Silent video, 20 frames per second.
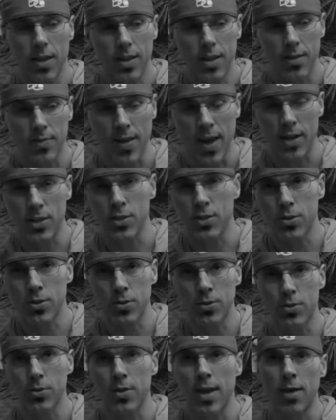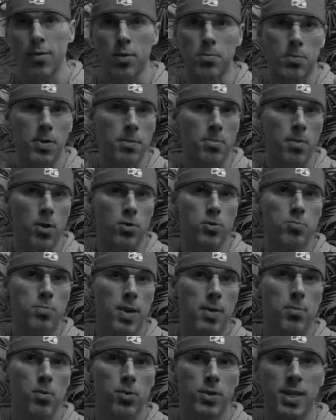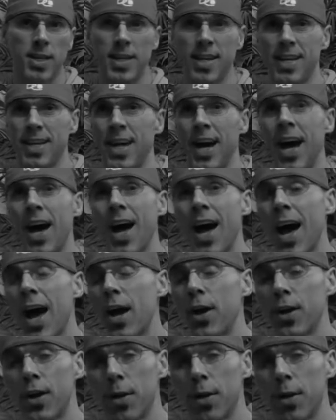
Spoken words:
If that's true, that would mean most people need to eat a higher